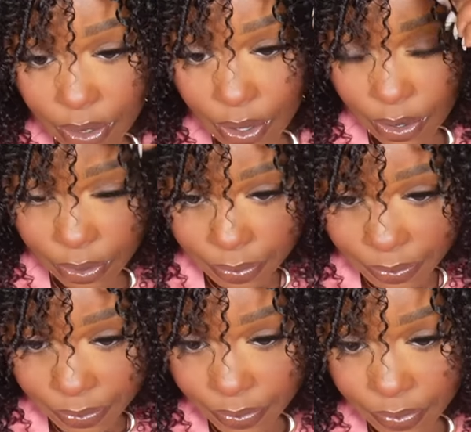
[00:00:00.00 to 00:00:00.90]
comb.
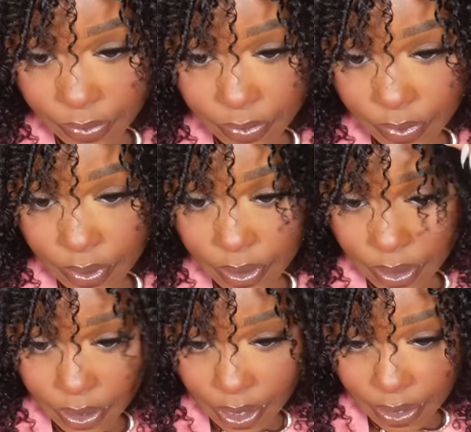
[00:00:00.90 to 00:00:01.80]

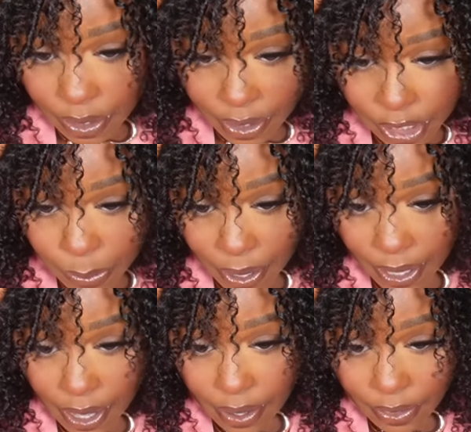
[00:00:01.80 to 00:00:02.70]
And then you're gonna spread
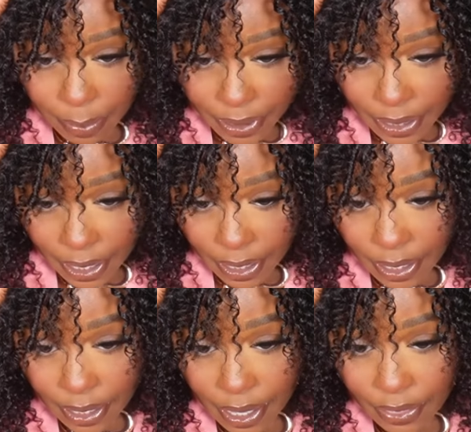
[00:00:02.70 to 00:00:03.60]
it out in the
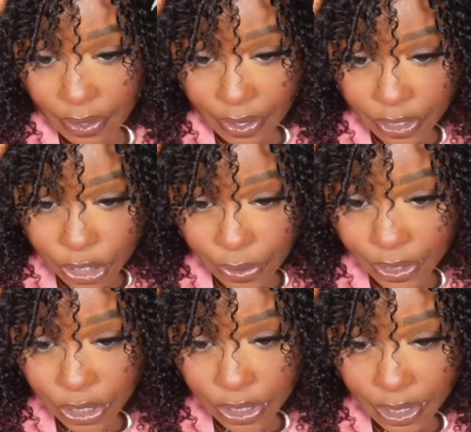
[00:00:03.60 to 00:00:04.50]
beginning and then you're gonna
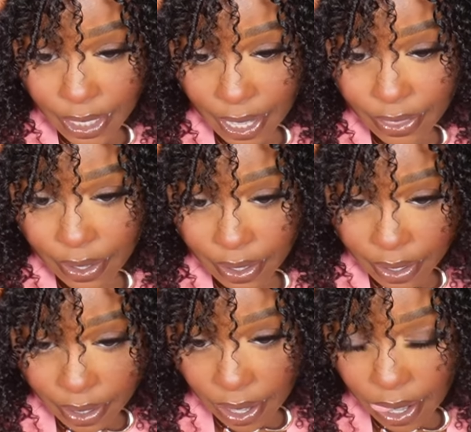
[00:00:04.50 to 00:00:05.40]
scrunch it together.
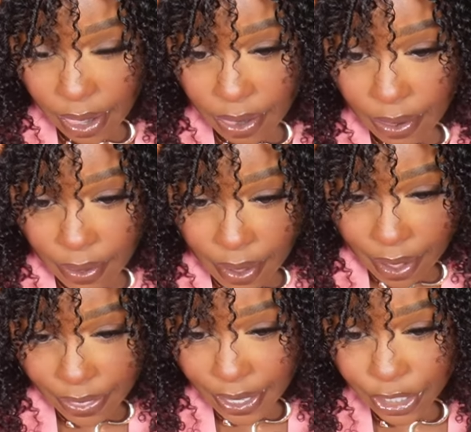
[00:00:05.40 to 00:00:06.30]

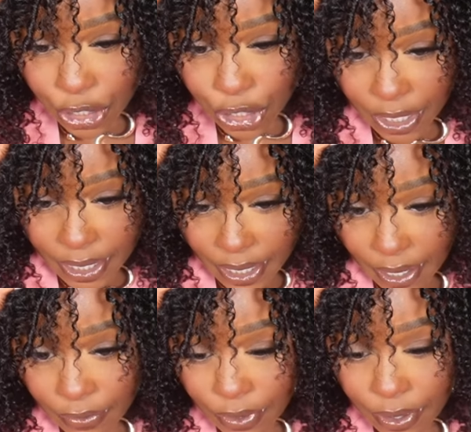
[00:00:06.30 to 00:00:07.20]
And then it should give